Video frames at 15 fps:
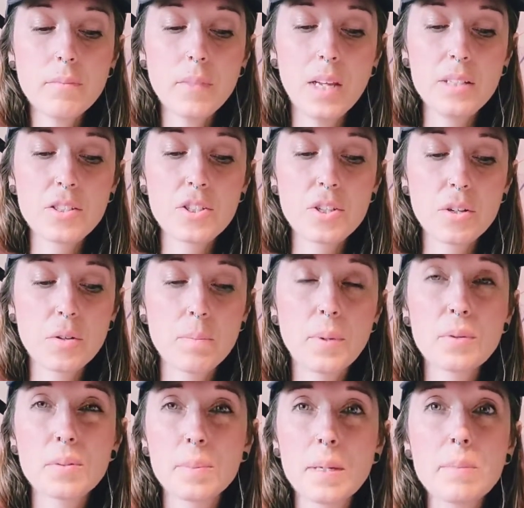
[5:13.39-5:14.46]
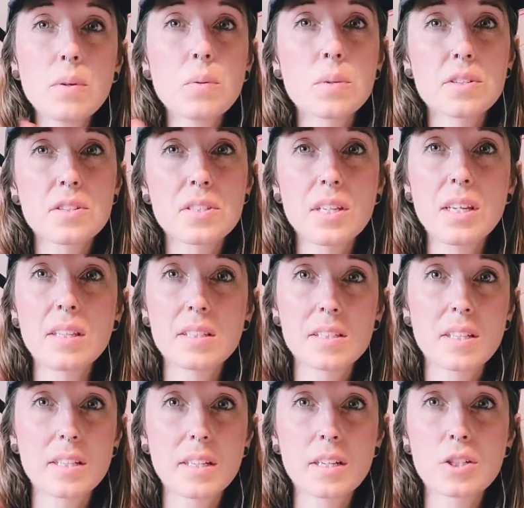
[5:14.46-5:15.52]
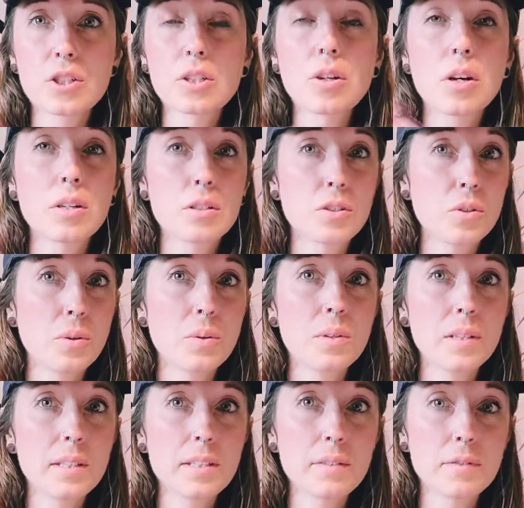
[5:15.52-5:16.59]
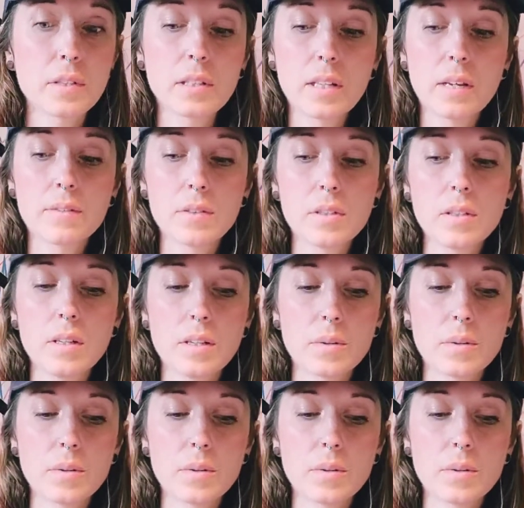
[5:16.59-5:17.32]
And so both people were seeing this connection on a totally different level.